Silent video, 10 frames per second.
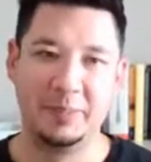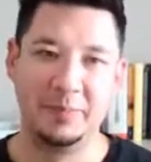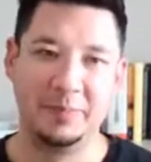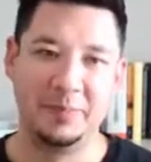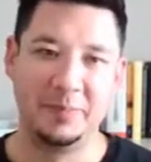
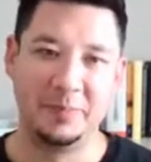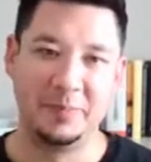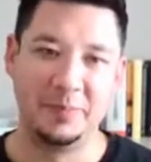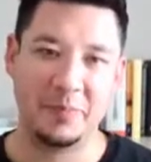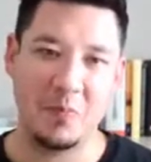
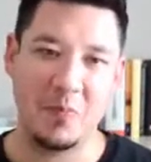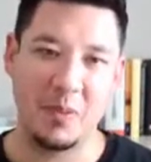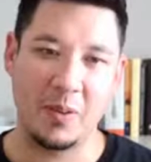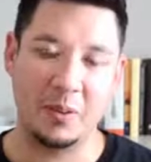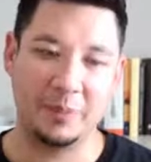
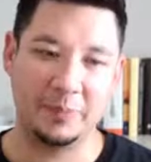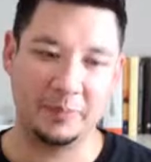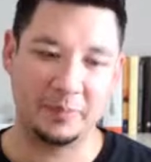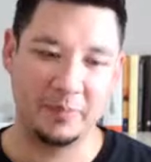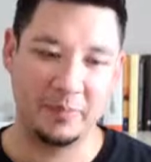
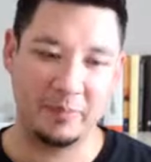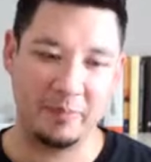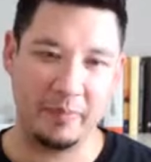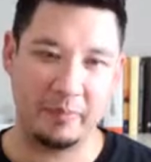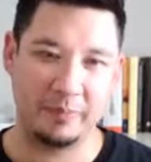
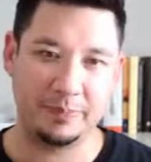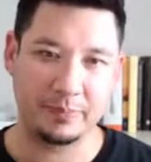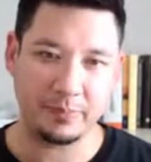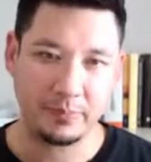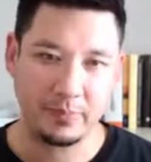
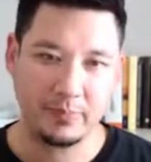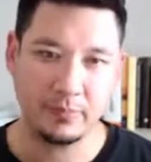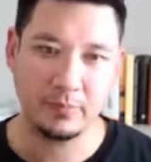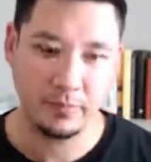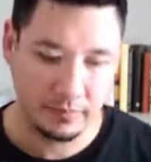
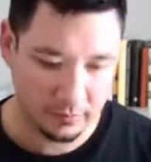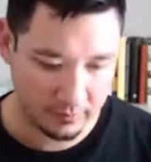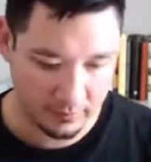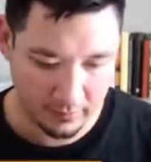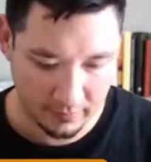
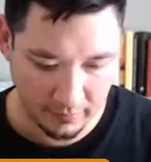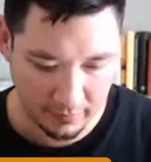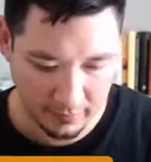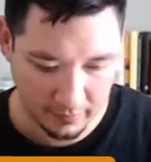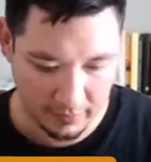
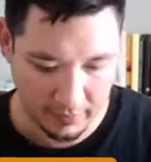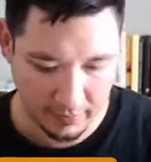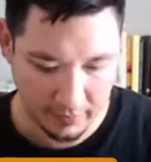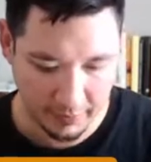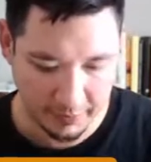
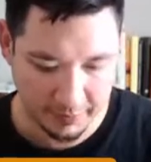(not speaking)